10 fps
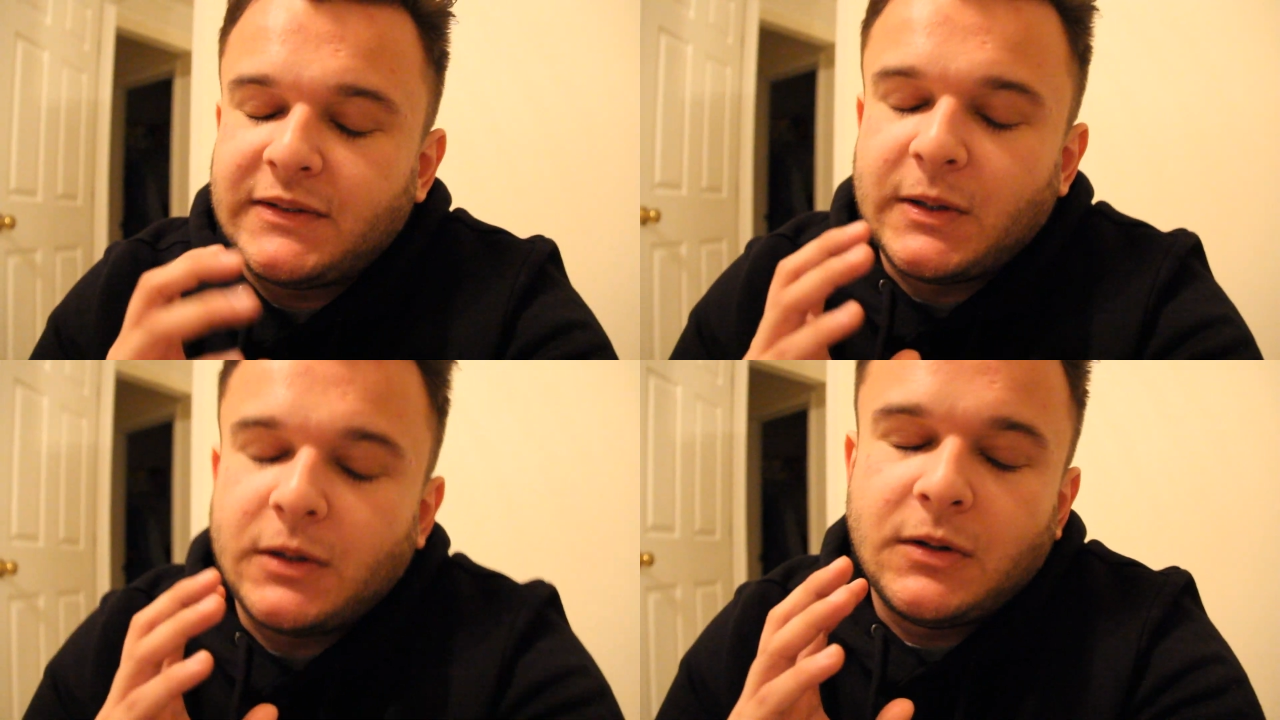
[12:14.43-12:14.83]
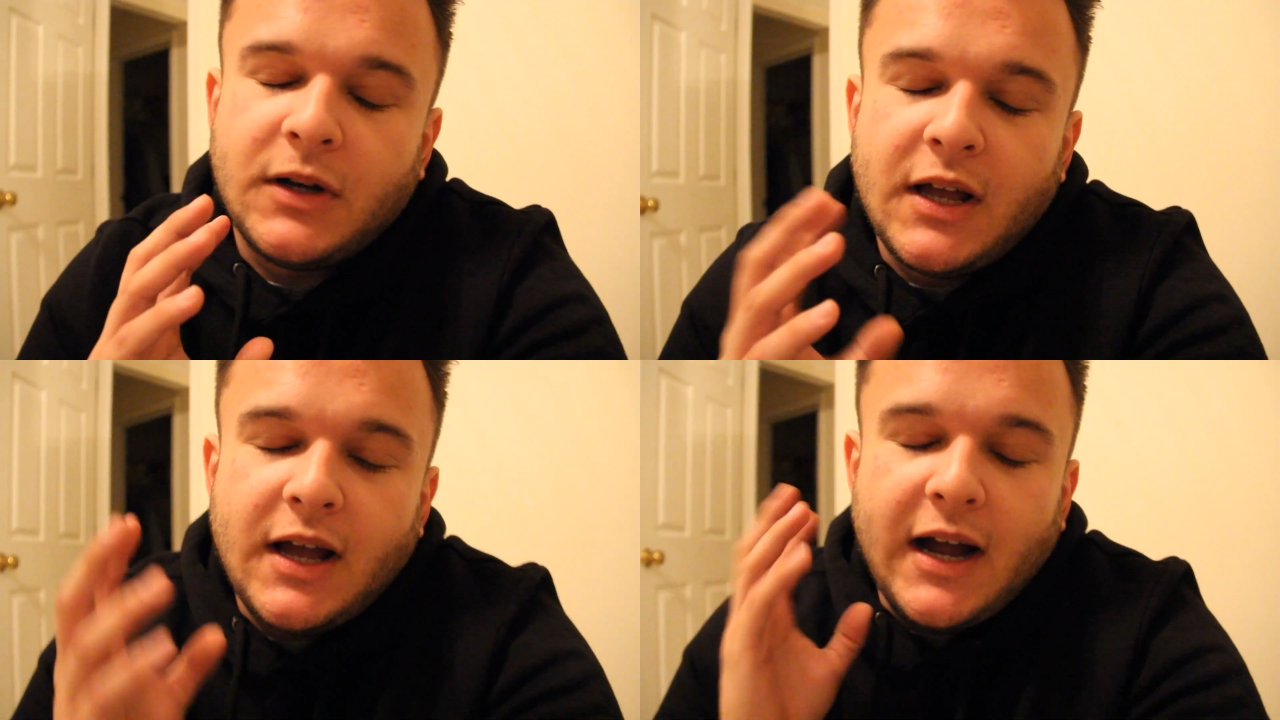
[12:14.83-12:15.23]

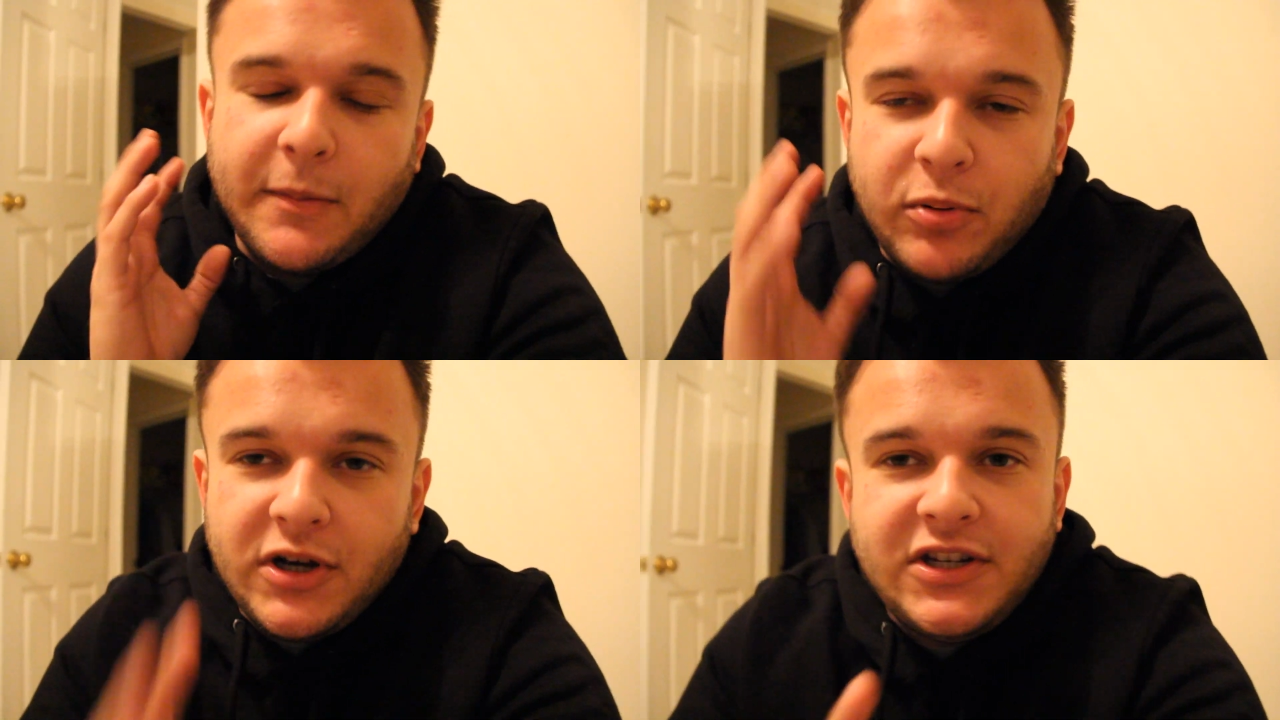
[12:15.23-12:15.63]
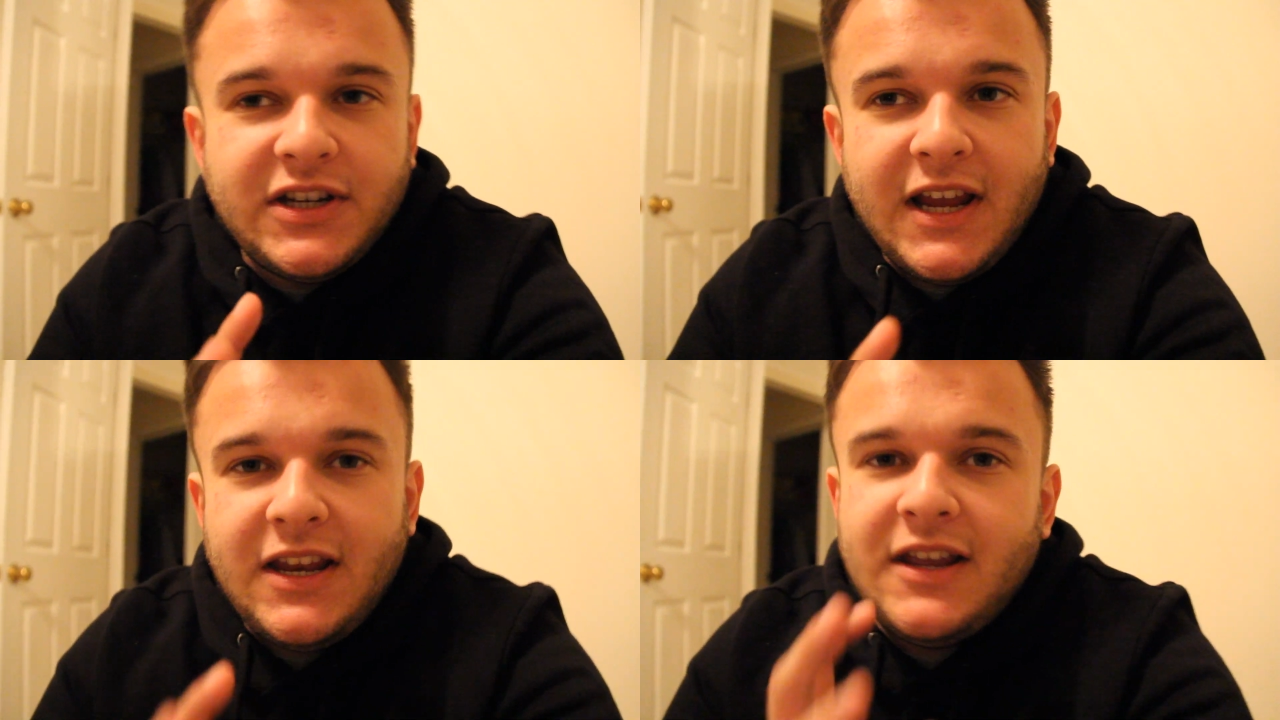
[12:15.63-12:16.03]
So I
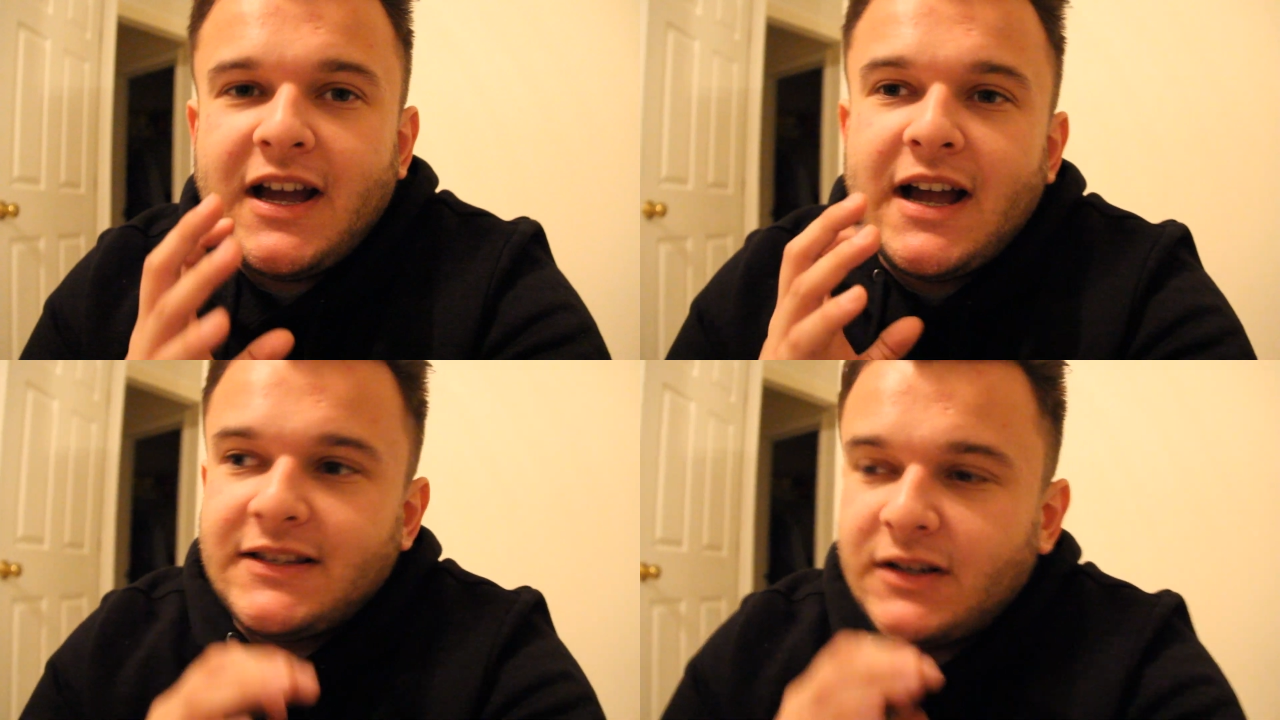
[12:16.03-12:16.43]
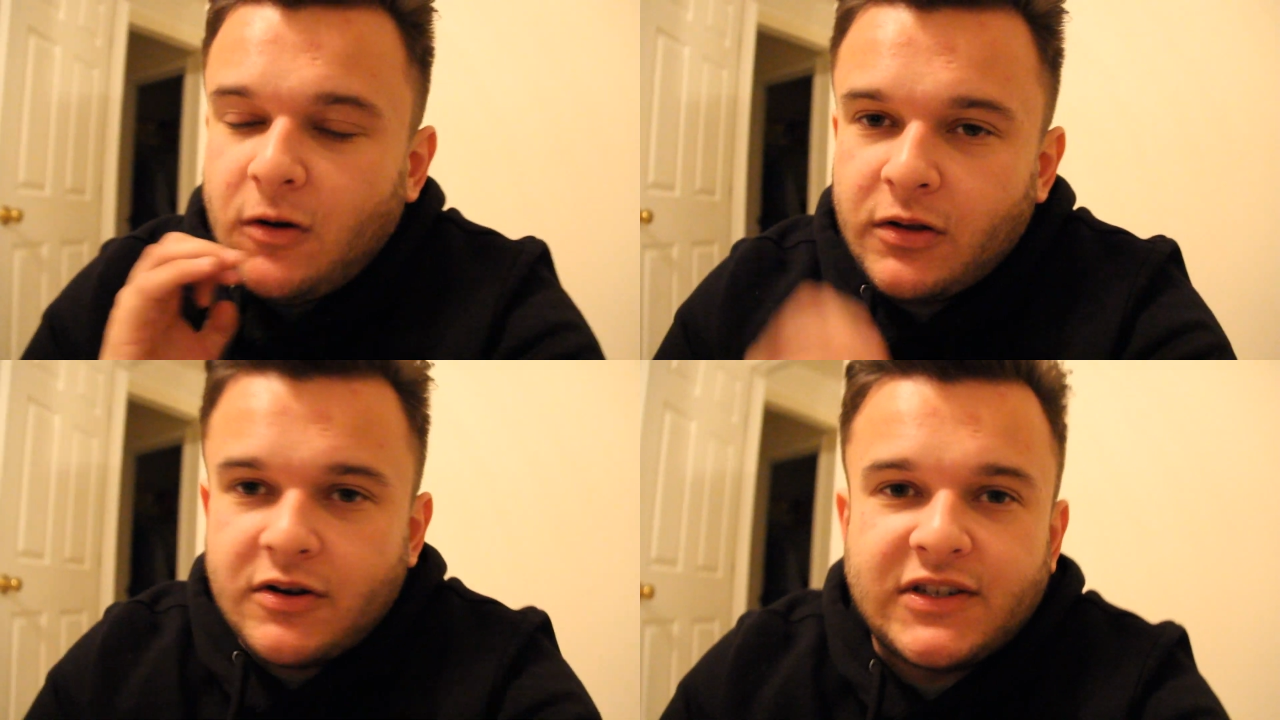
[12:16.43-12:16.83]
appreciate you guys and
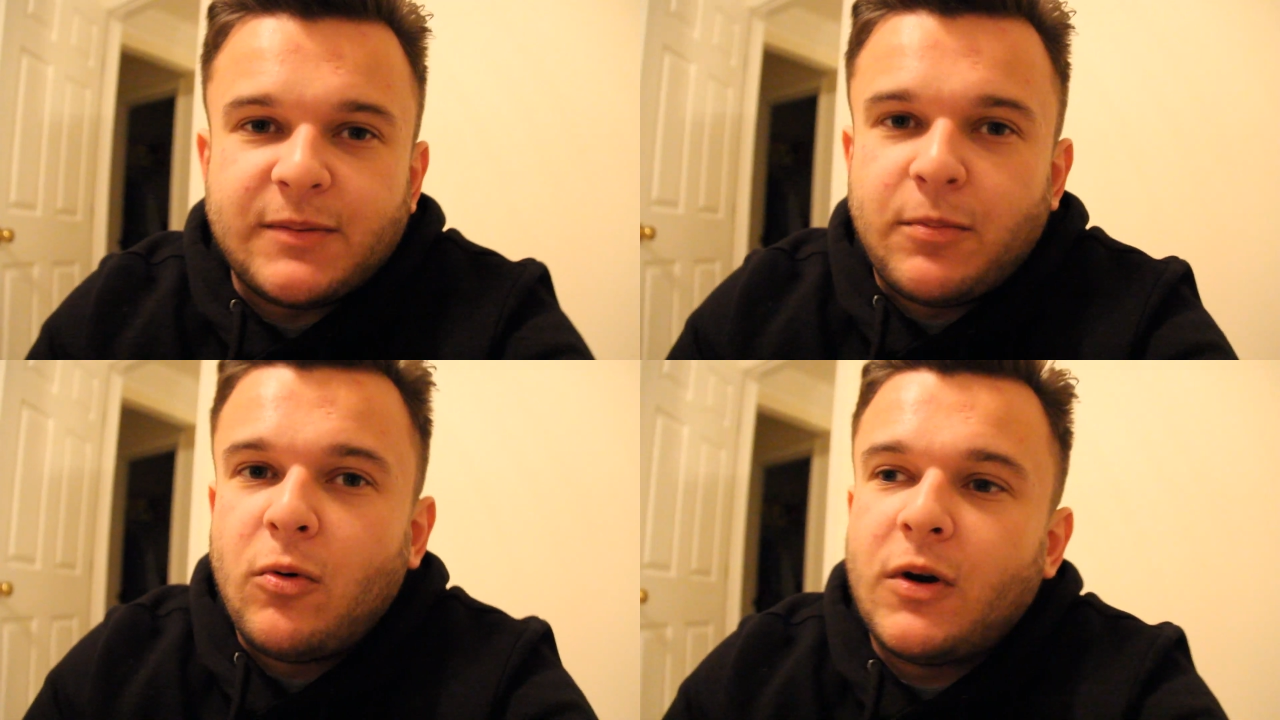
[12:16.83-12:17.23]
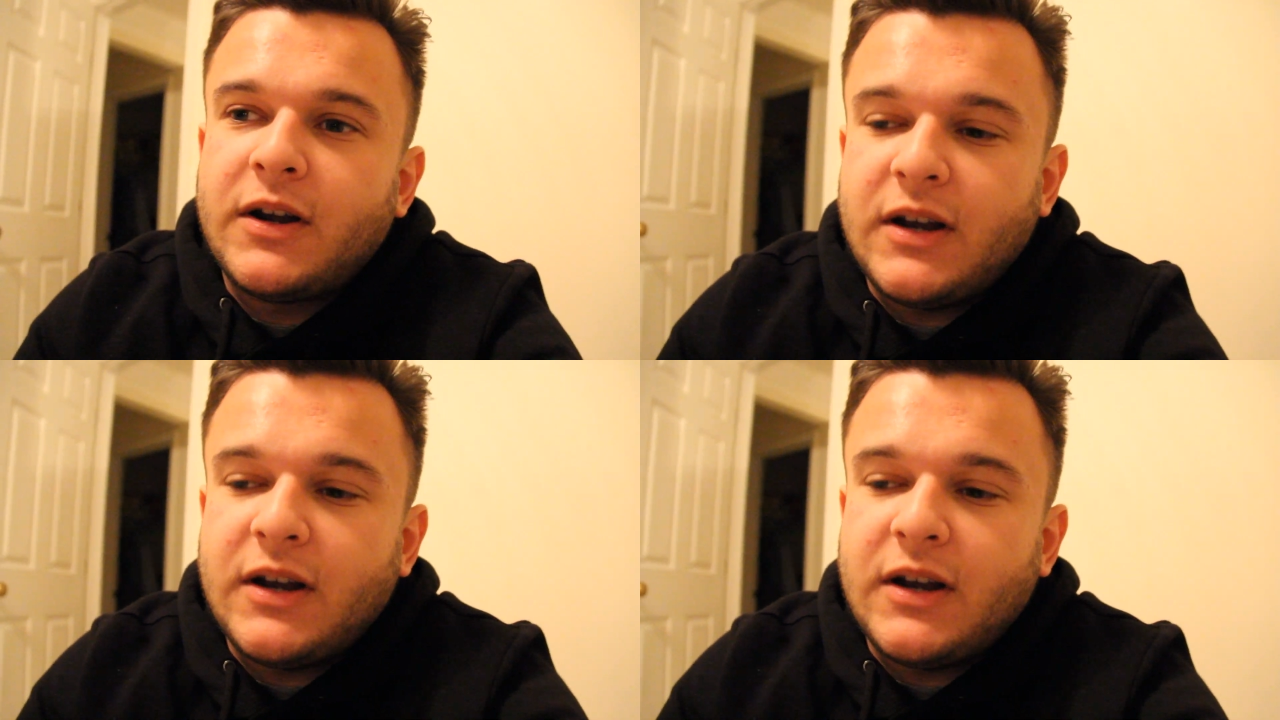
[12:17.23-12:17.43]
all your support.